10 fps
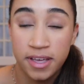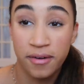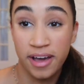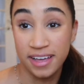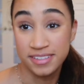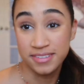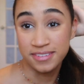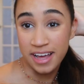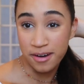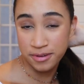Okay, so
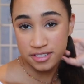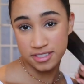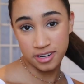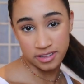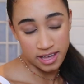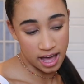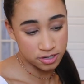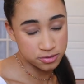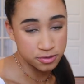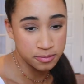now we start the
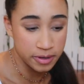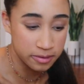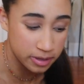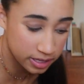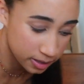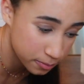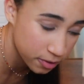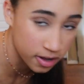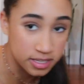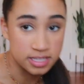actual bun making
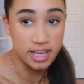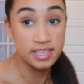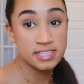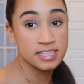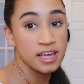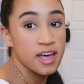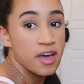process,